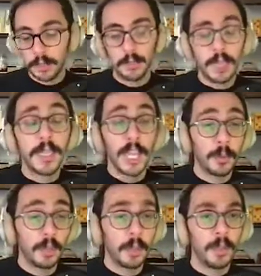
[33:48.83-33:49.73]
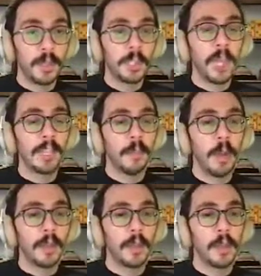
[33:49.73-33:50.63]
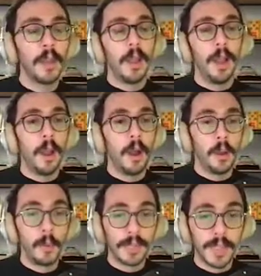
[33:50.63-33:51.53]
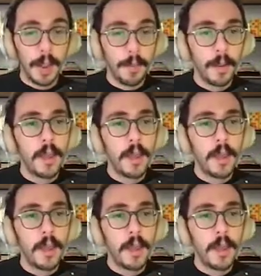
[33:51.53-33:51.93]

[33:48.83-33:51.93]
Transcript: engage with the chatbot on WhatsApp.